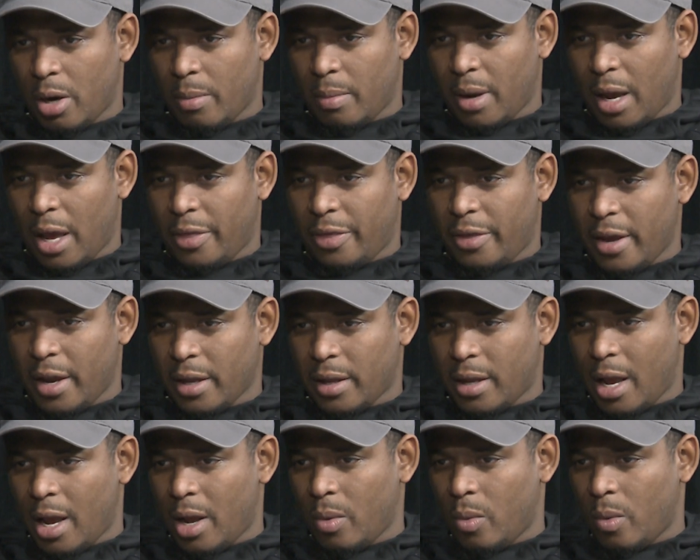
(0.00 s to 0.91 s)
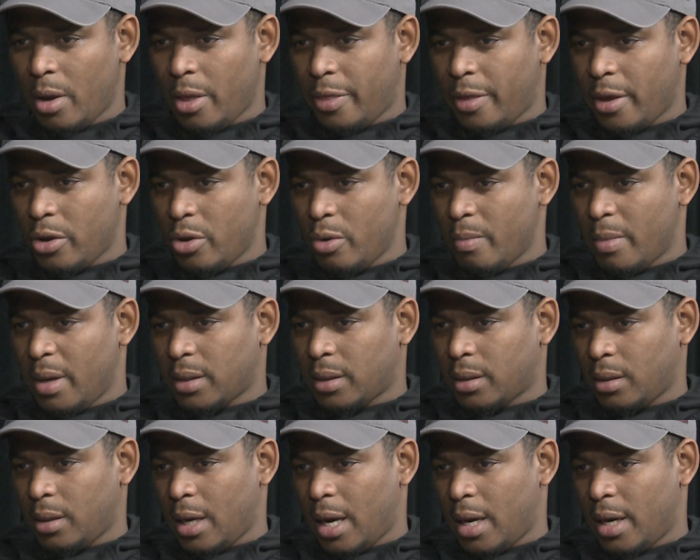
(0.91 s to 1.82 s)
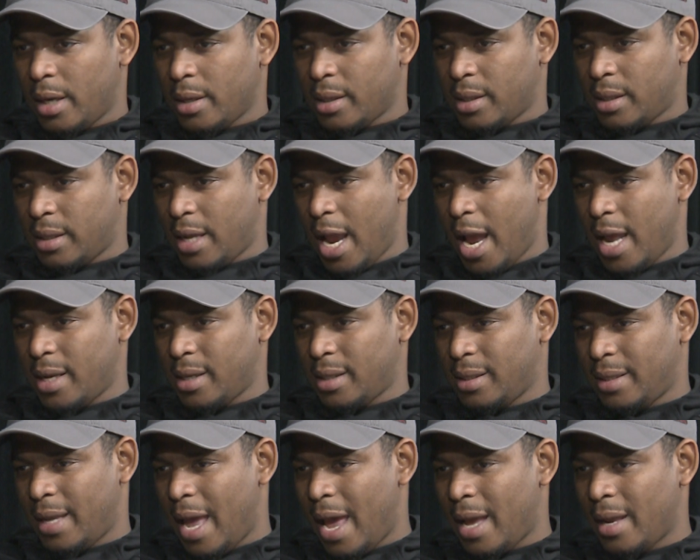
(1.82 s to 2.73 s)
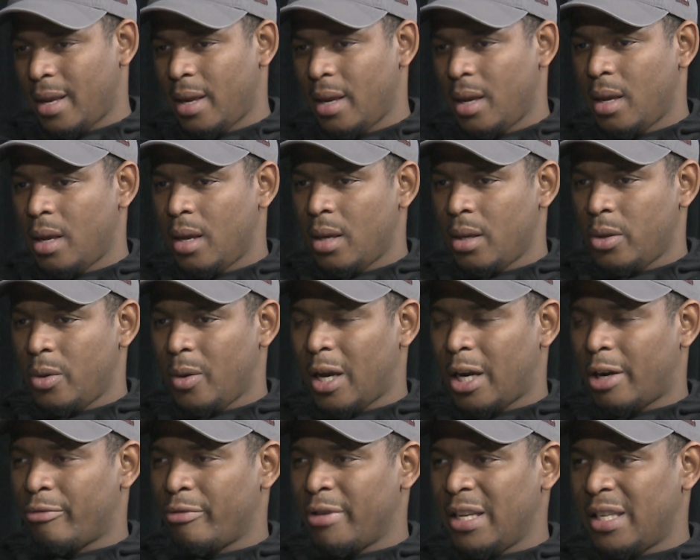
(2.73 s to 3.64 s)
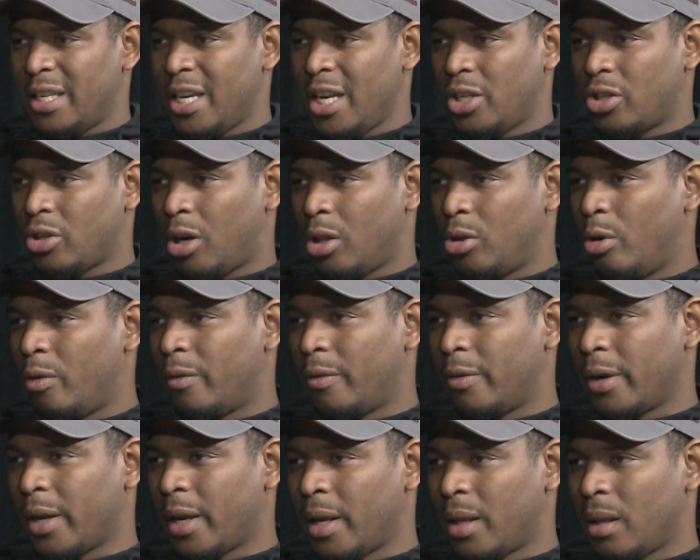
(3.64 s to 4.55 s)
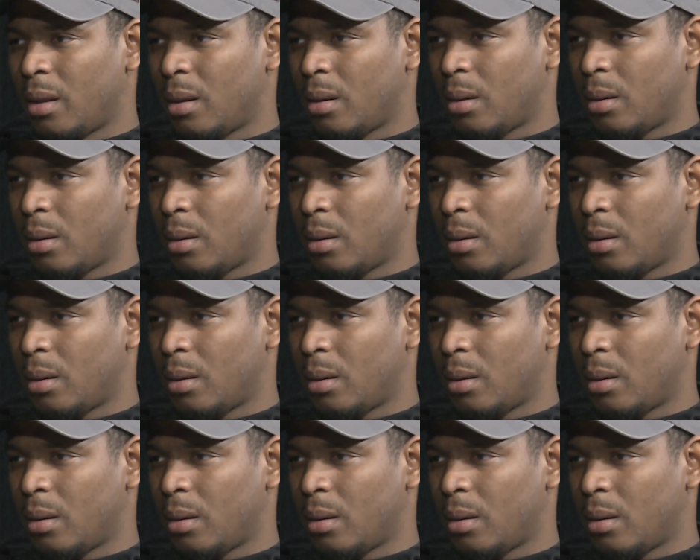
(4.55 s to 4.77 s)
but I think that one thing you gotta understand is that you gotta reteach all over again.